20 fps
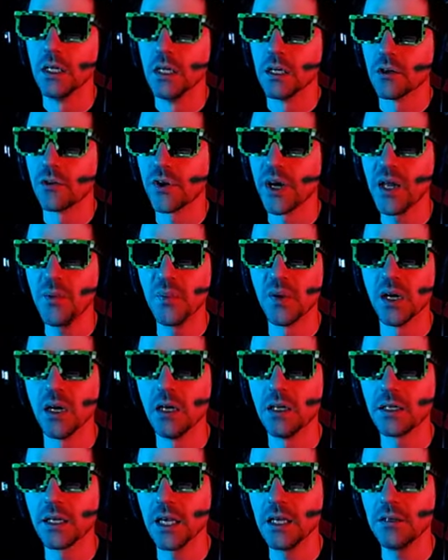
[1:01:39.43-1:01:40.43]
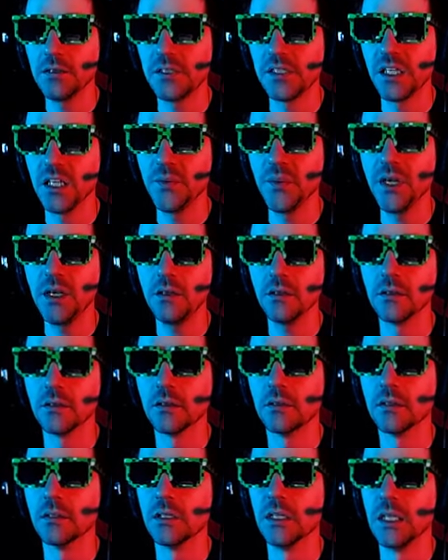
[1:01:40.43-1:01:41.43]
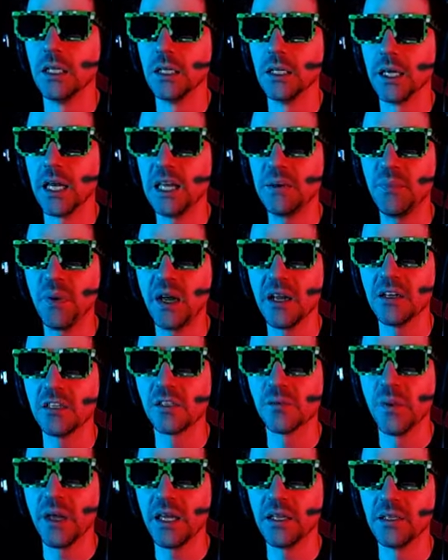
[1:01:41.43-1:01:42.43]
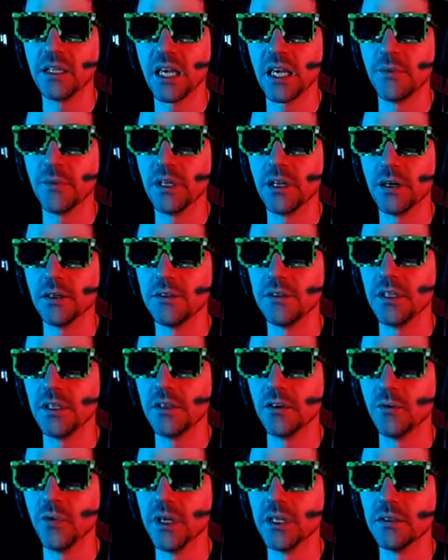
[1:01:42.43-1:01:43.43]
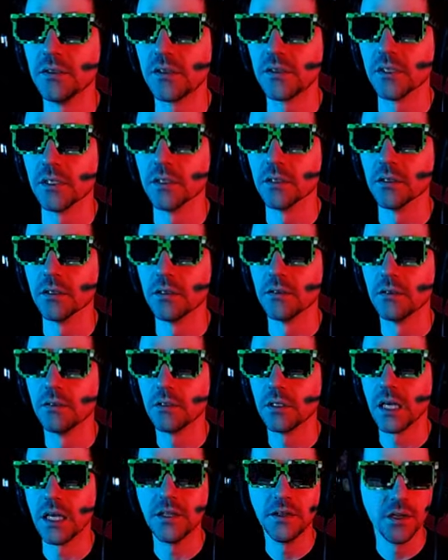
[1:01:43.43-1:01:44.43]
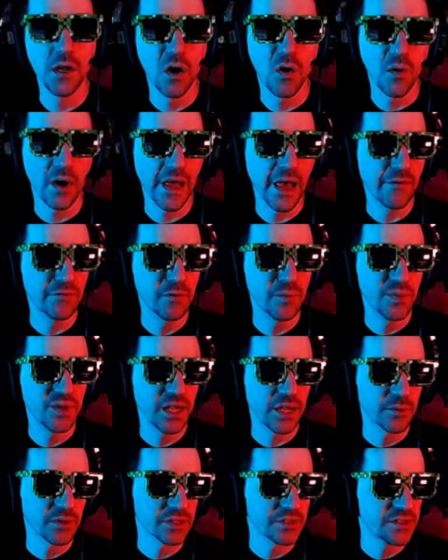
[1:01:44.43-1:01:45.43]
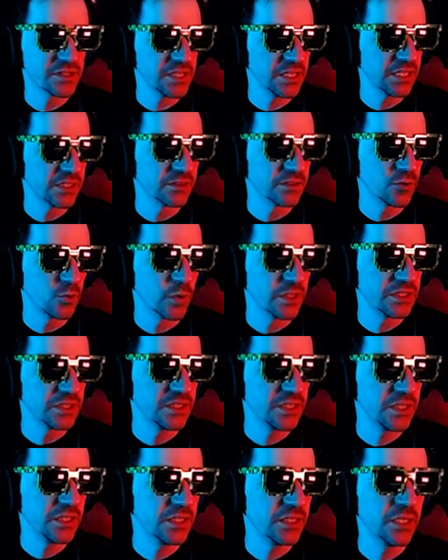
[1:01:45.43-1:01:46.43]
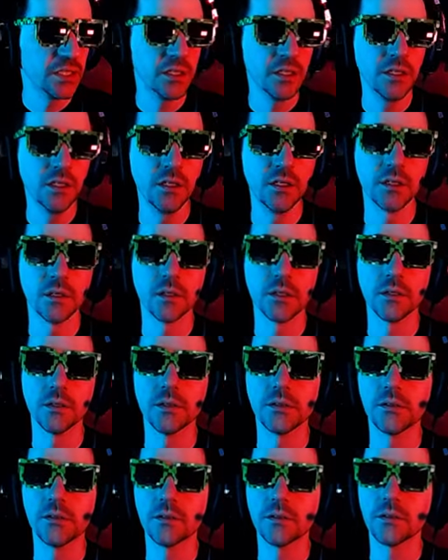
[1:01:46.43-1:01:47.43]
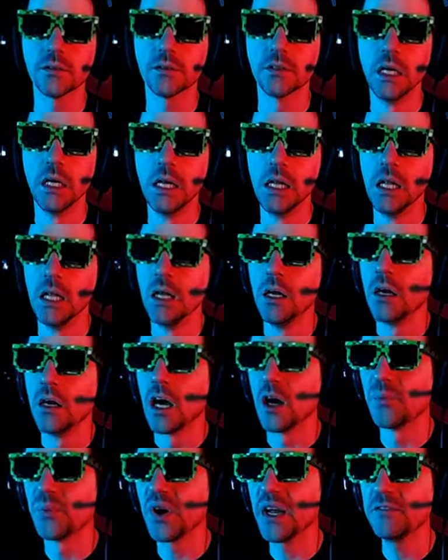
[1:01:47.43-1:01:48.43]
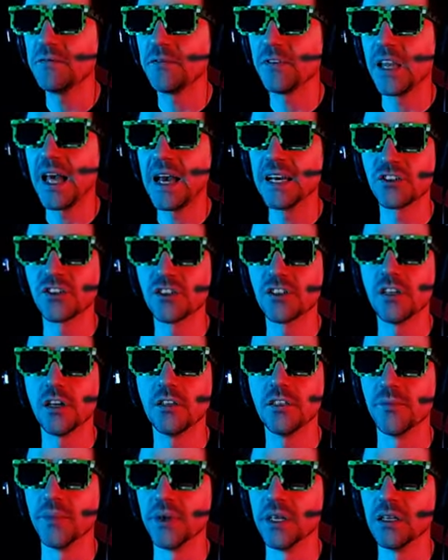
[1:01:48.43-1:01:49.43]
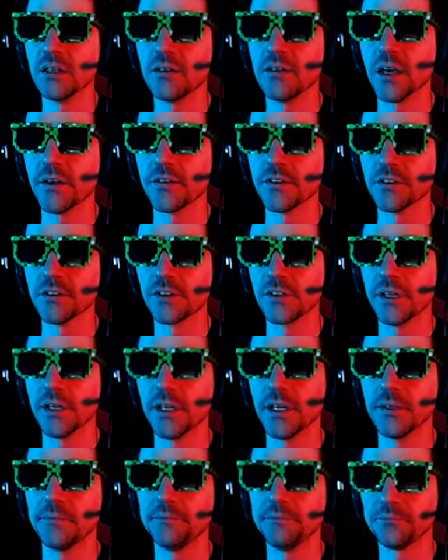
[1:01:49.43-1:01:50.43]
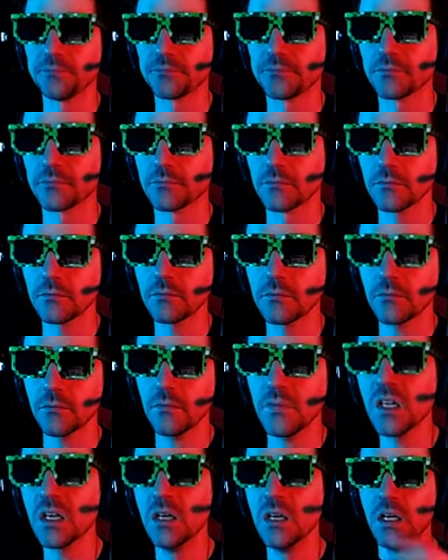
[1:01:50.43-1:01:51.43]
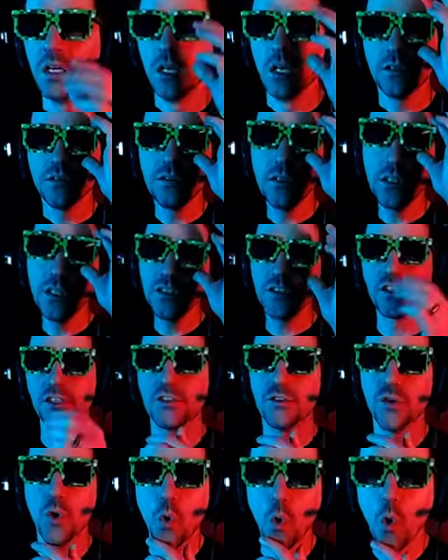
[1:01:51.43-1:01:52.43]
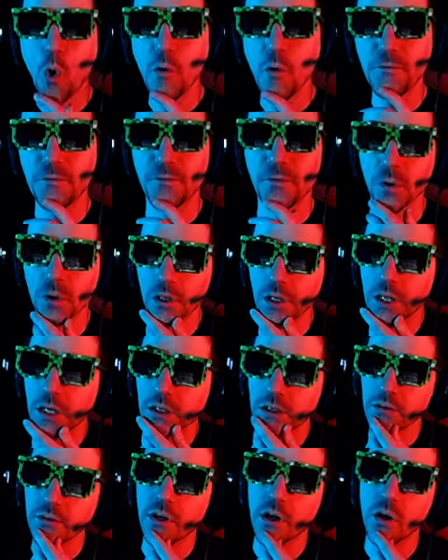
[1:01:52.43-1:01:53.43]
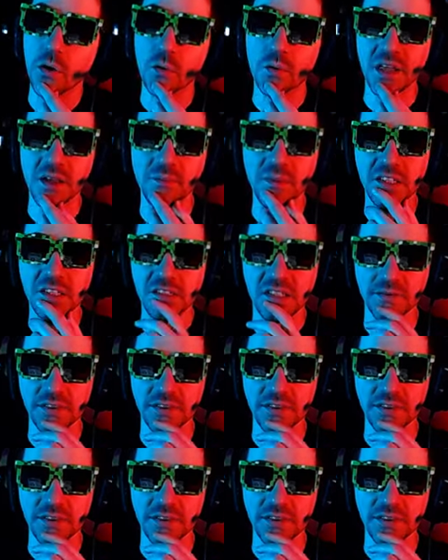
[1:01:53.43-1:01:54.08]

Grandpa, can't you see me? Empire's men came and undid the wind seal. And no, I haven't been able to see in 20 years. A bright flash stunned me. The others, there. This is awful! No, they must have